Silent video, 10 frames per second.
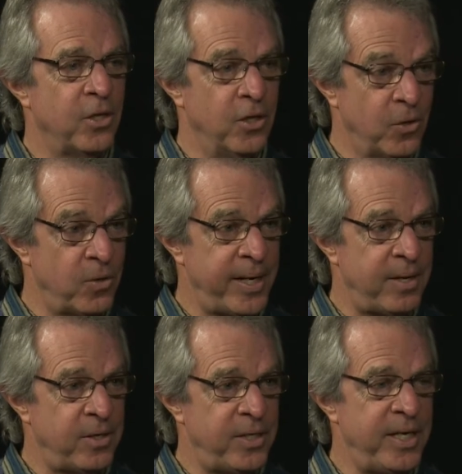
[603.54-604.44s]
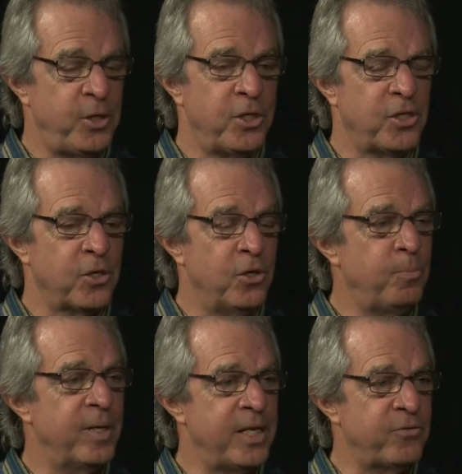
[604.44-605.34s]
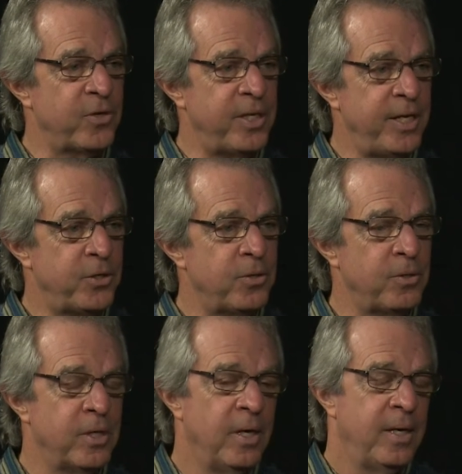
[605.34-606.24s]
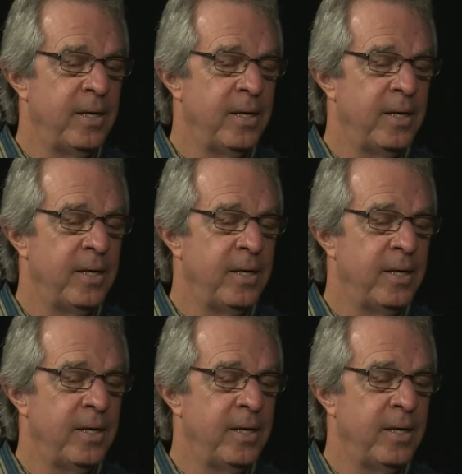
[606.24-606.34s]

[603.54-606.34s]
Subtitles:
to learn how to teach. It's a good place for teachers.